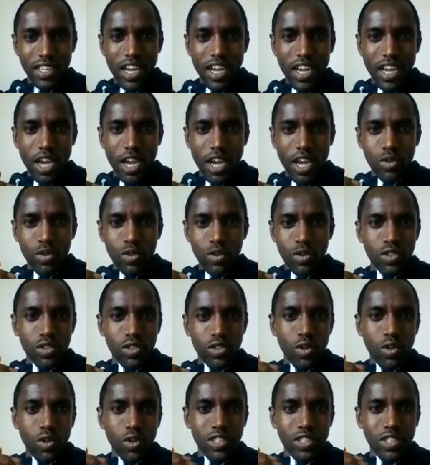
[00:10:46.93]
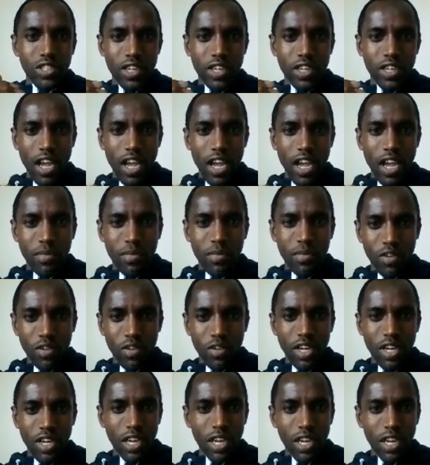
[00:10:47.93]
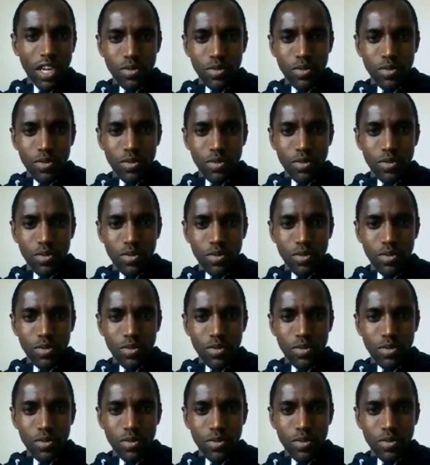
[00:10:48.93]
I wish you all the rahmah of Allah